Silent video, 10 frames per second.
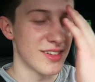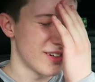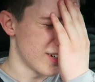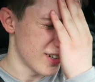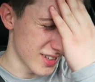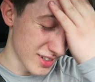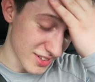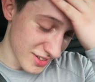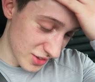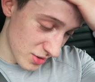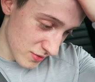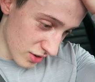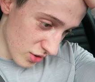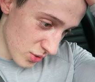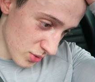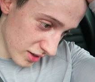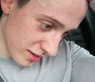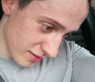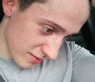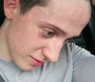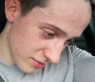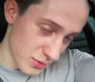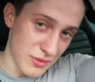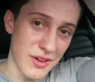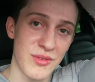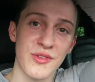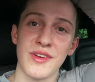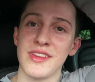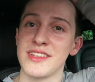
Oh, I don't even know, like, with everything,